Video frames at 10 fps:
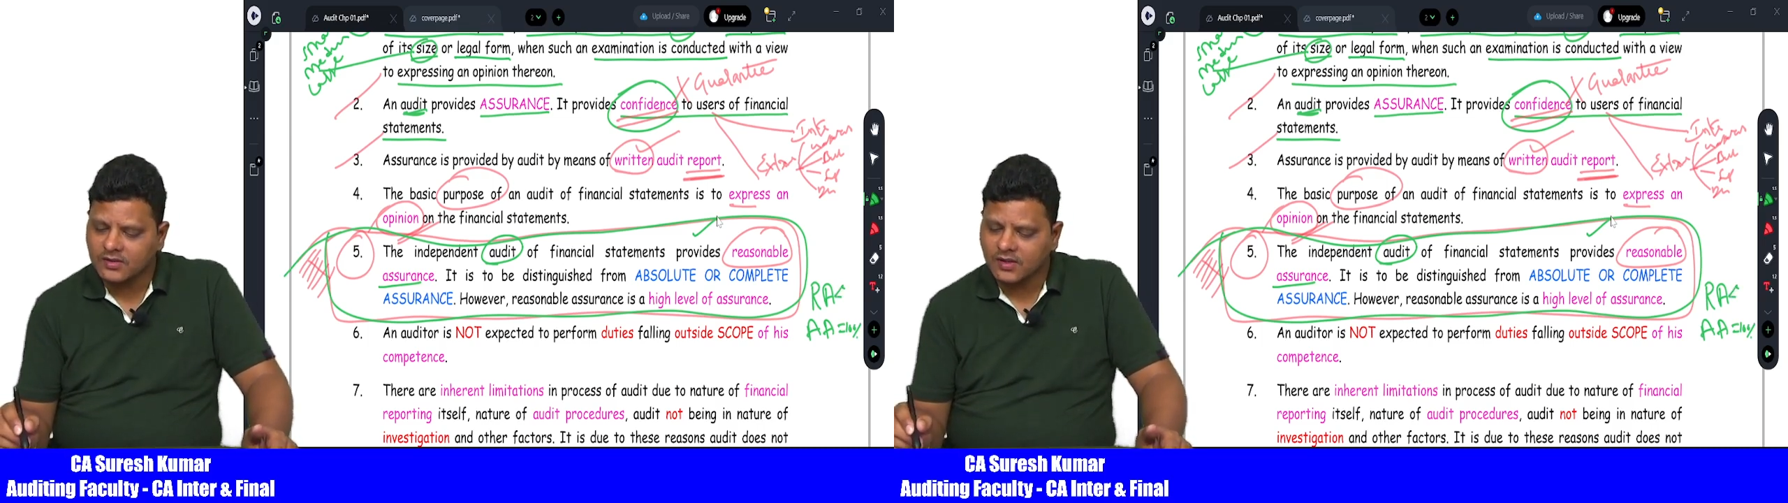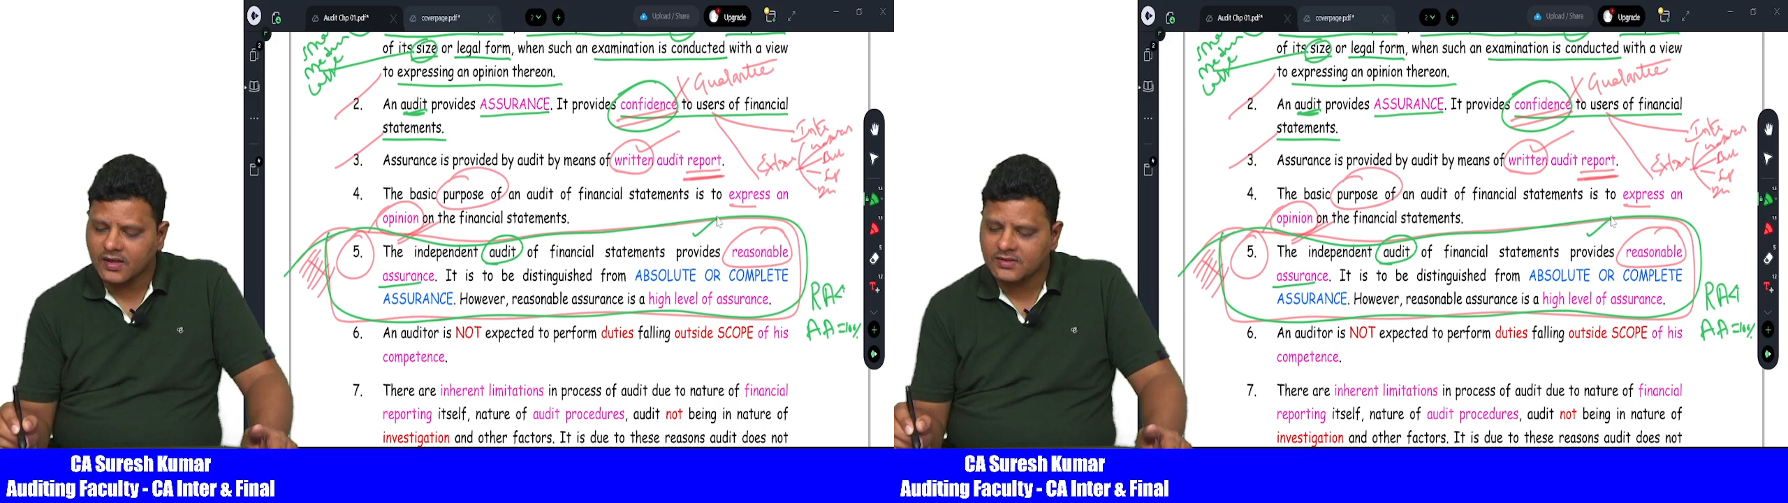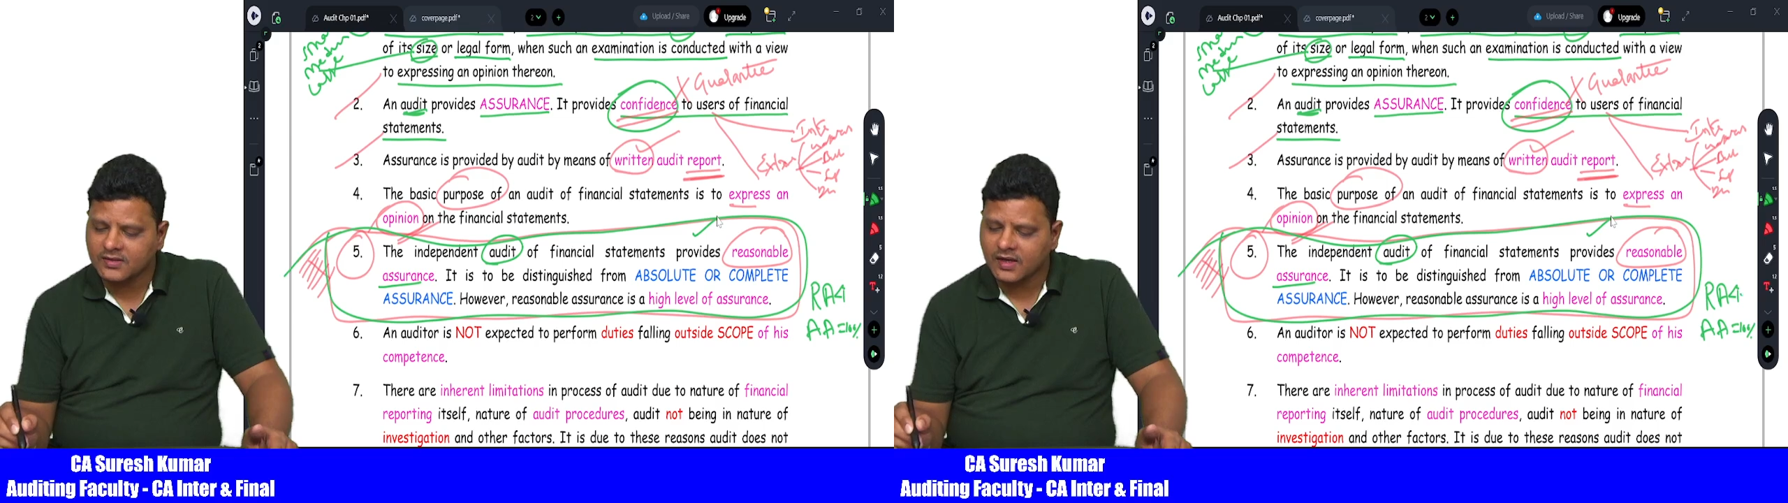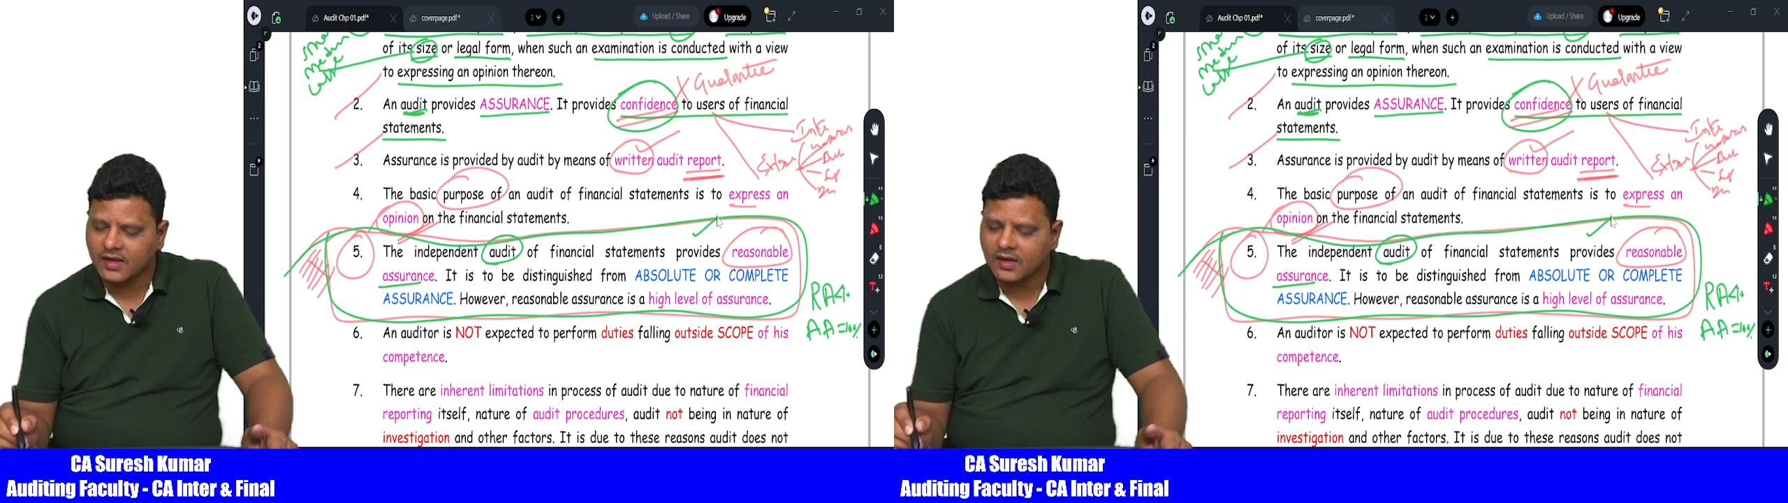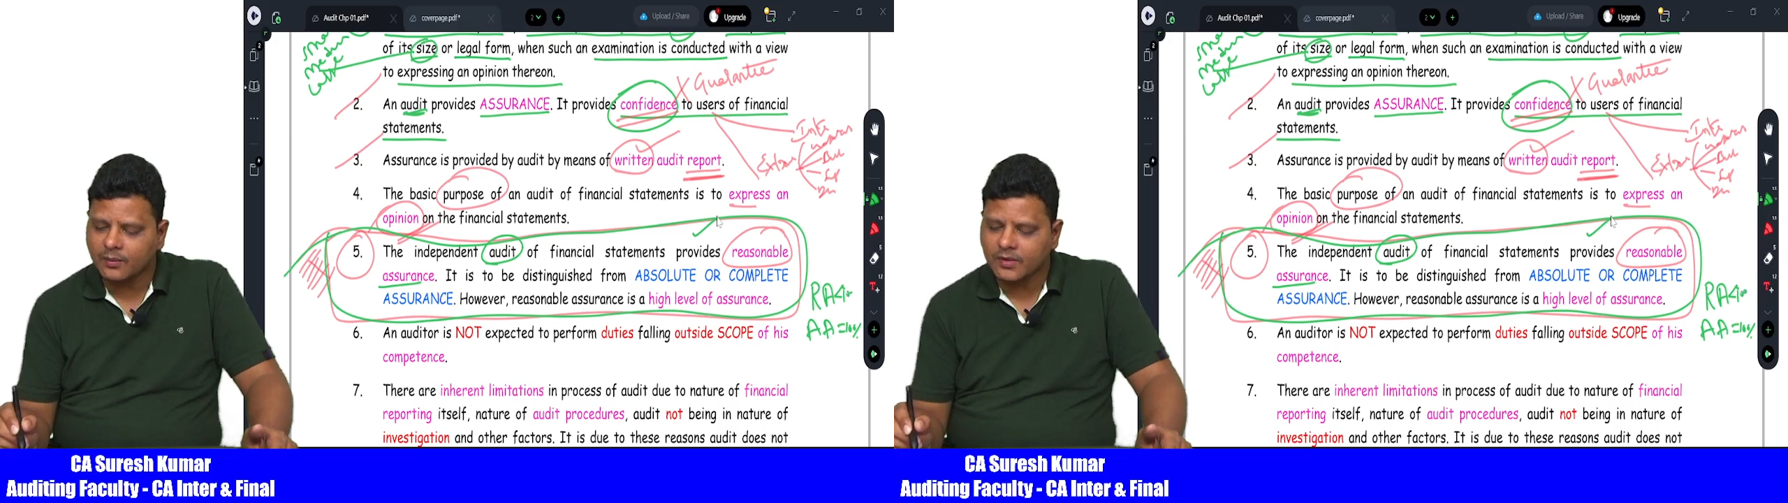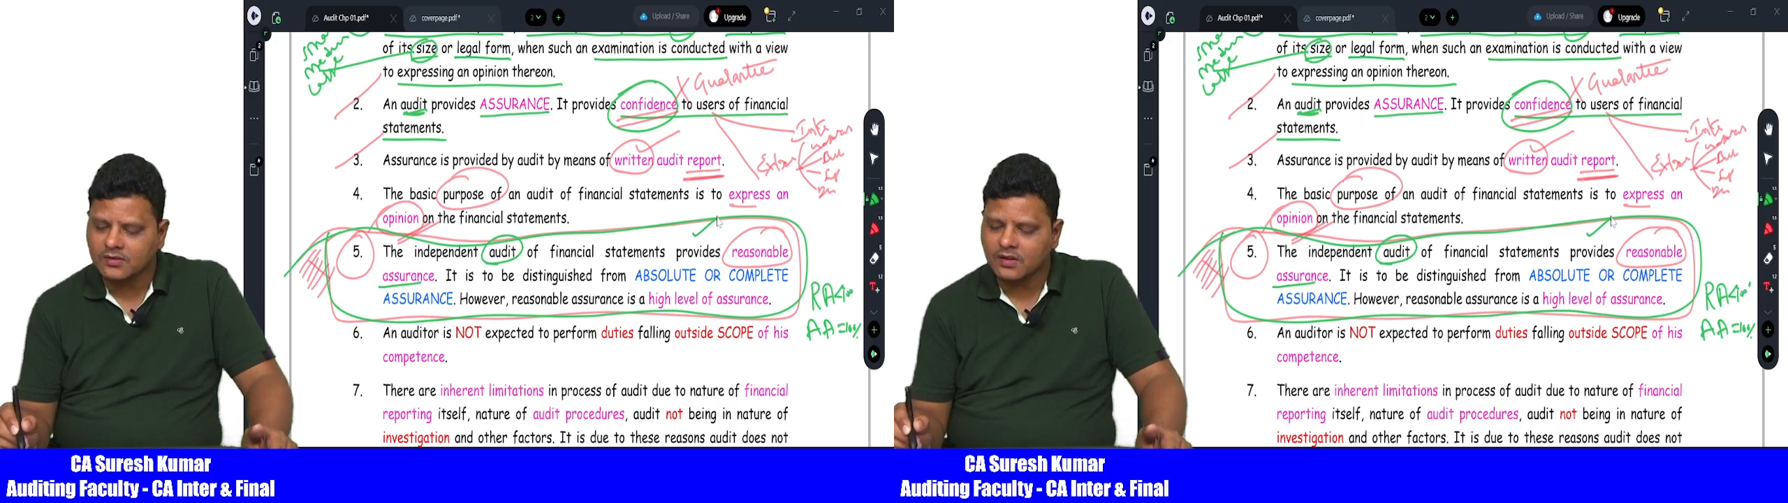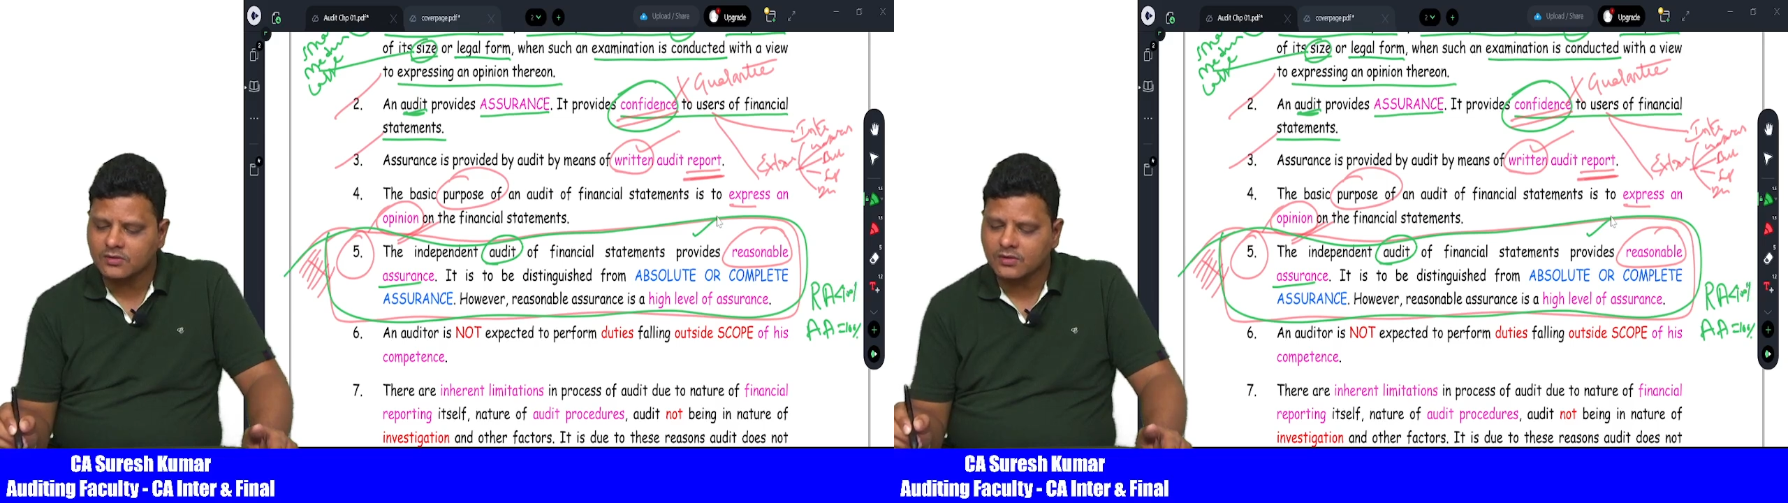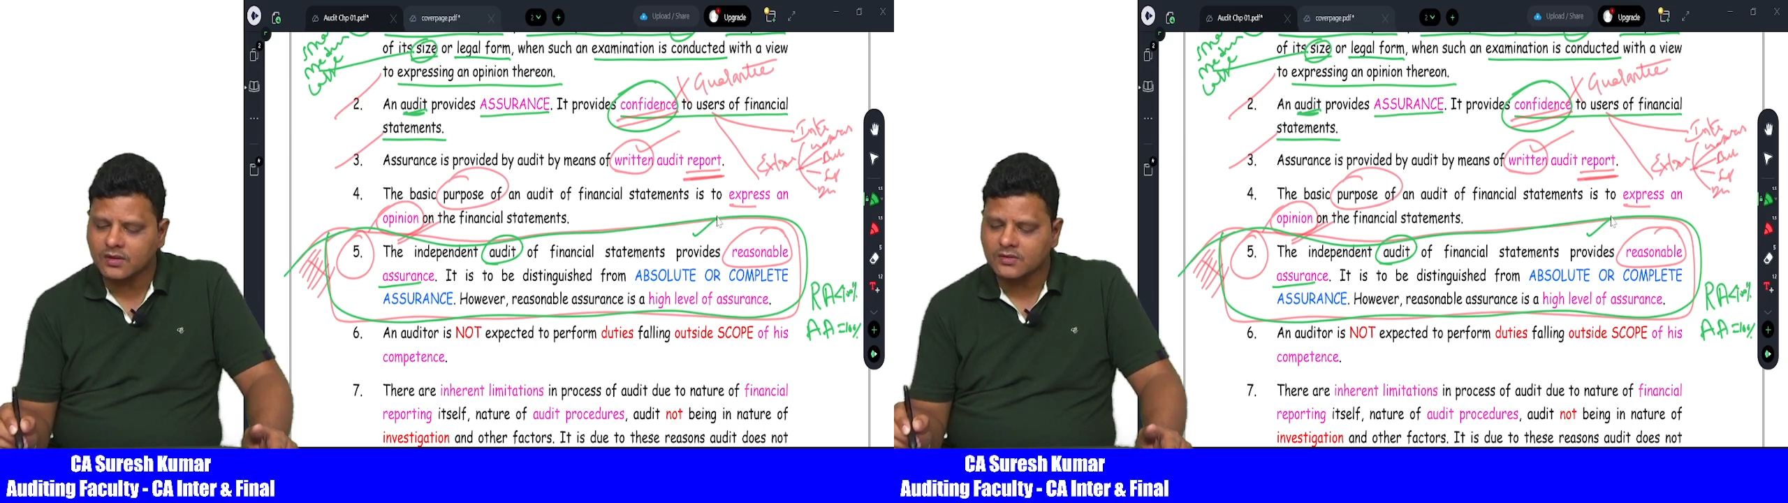less than 100%
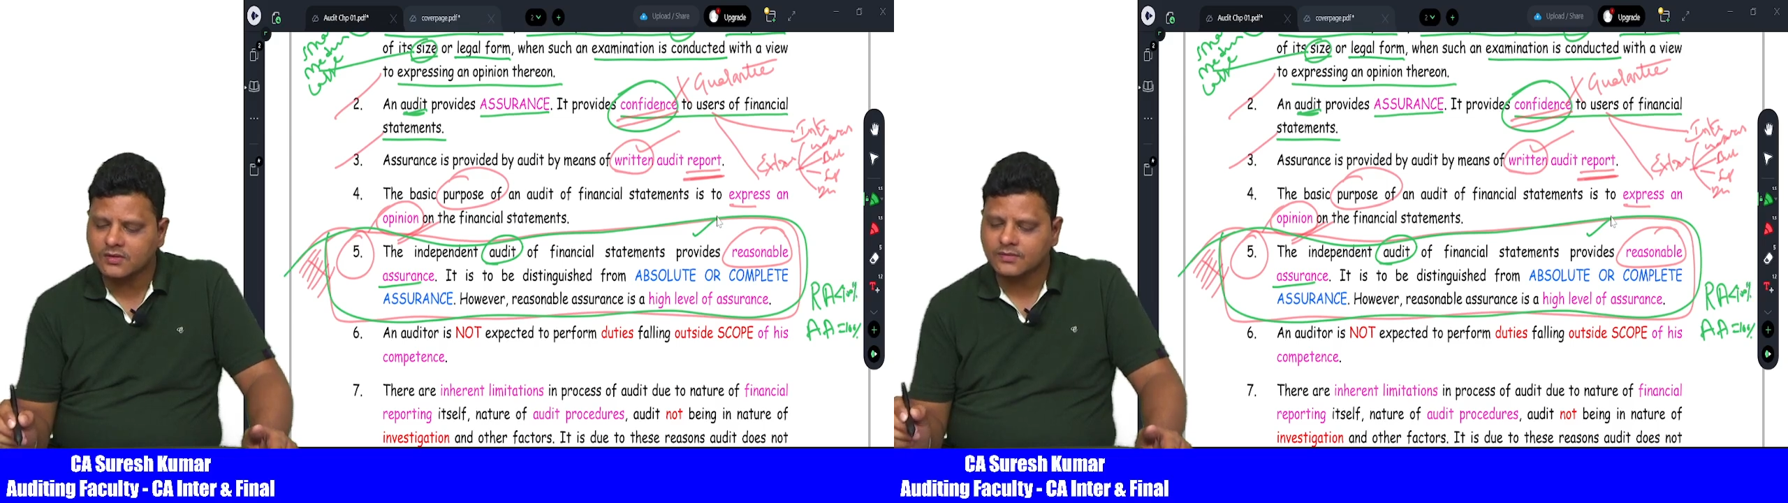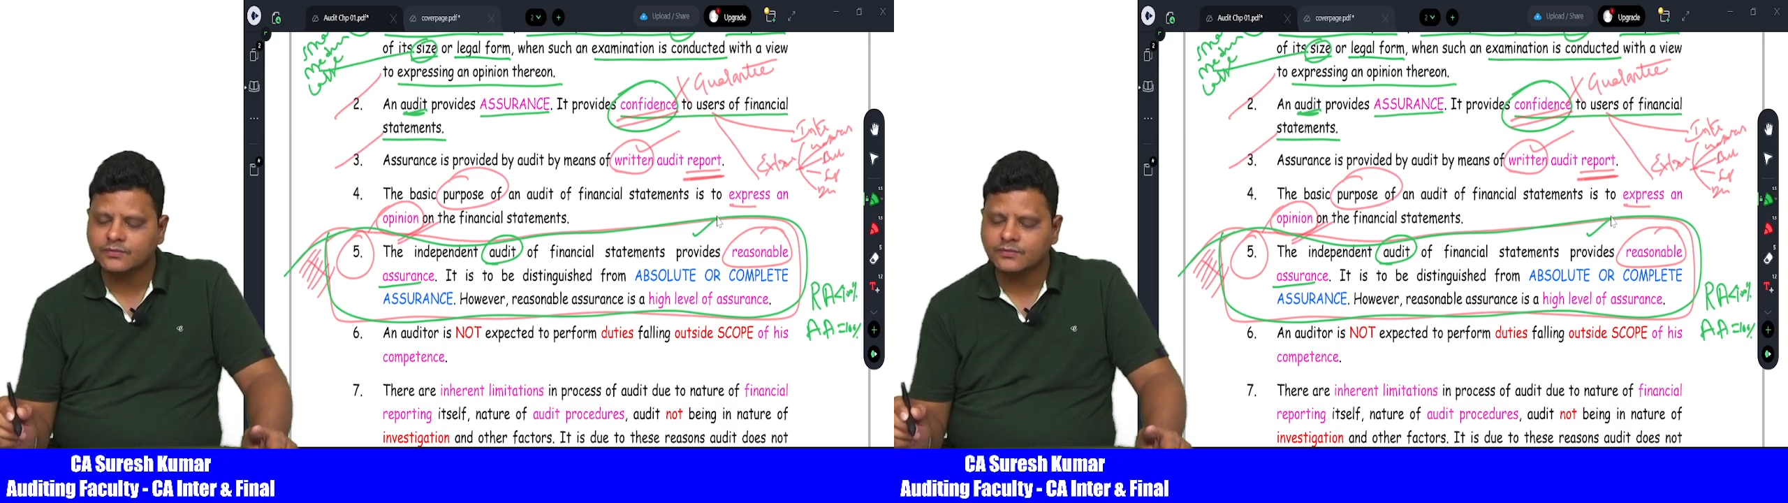assurance.